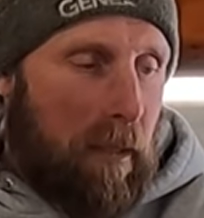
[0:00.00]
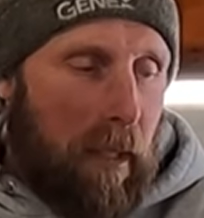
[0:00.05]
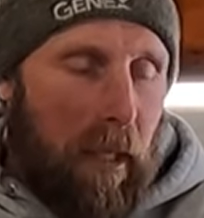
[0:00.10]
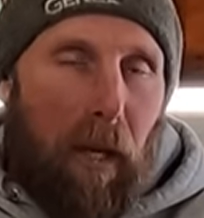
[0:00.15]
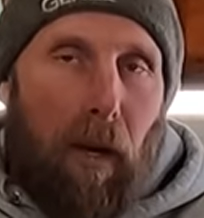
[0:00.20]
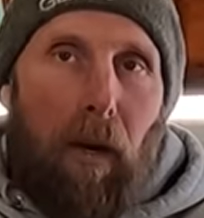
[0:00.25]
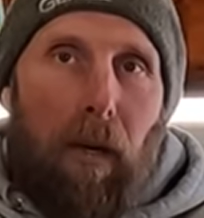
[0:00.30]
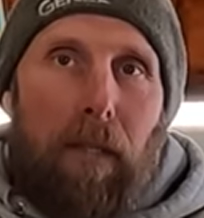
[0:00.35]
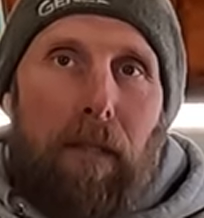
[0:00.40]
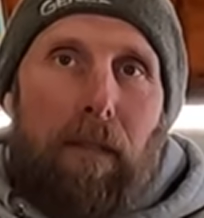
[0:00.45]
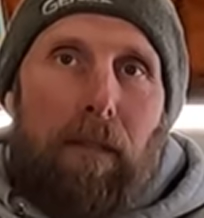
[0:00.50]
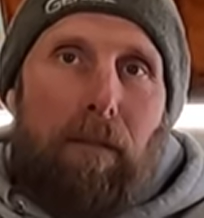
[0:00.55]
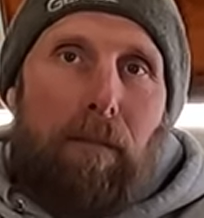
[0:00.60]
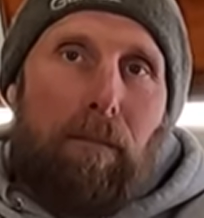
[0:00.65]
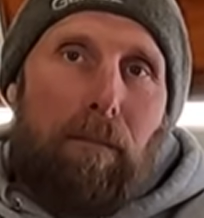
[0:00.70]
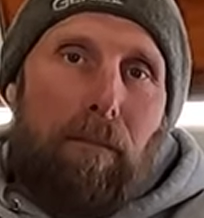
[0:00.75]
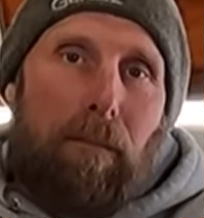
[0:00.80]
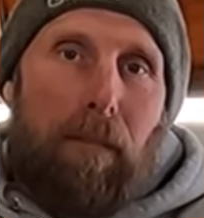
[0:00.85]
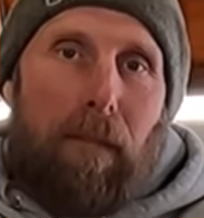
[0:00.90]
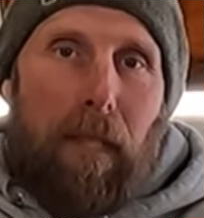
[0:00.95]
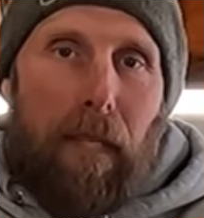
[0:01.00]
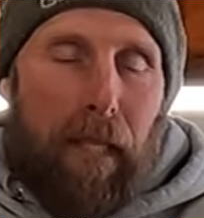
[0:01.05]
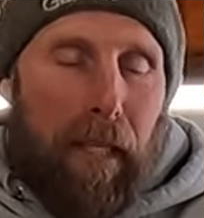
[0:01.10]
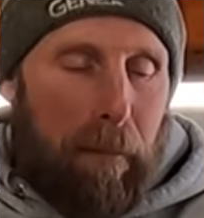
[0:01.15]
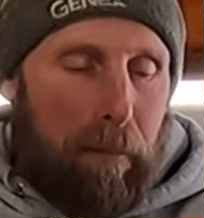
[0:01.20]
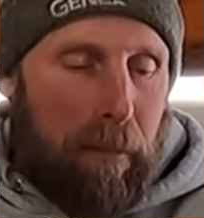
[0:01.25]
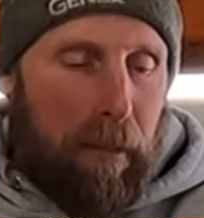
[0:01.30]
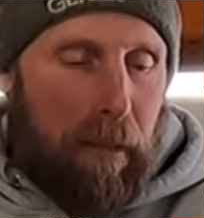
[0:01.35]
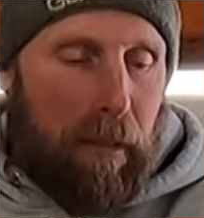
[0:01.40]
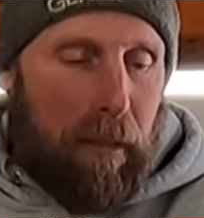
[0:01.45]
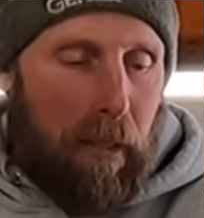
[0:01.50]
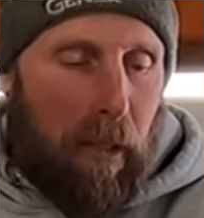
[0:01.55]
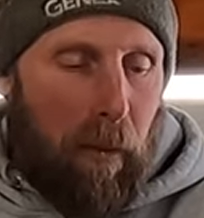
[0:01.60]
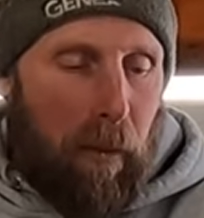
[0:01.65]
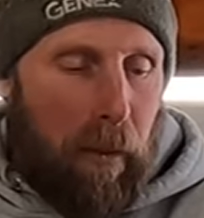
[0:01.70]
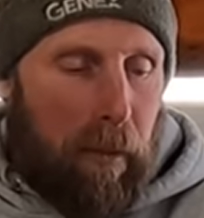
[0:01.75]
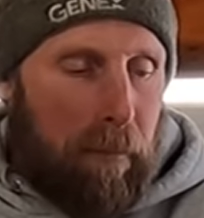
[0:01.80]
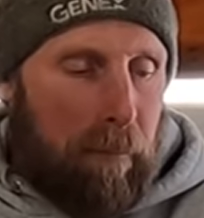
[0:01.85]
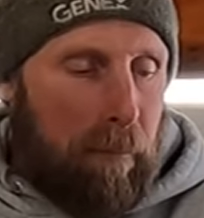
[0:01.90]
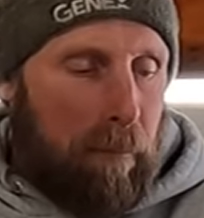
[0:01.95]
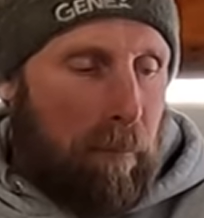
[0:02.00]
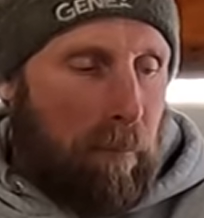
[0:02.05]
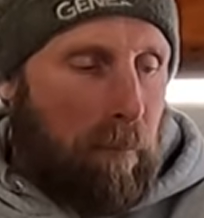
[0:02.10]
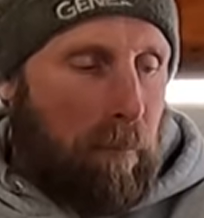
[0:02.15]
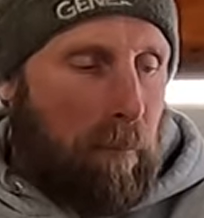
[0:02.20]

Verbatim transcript: You know, it, it keeps us going.